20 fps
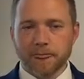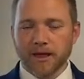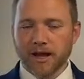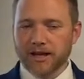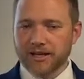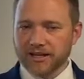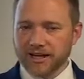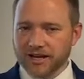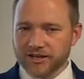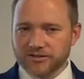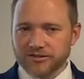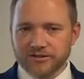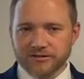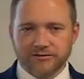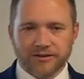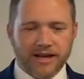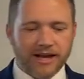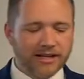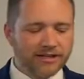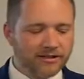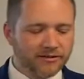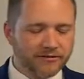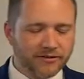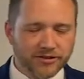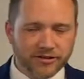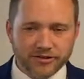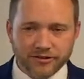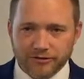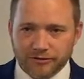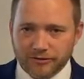And yes, in fact, if you
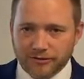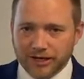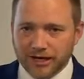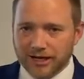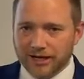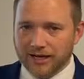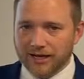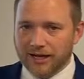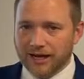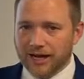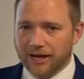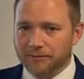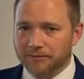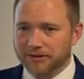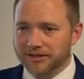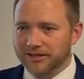do happen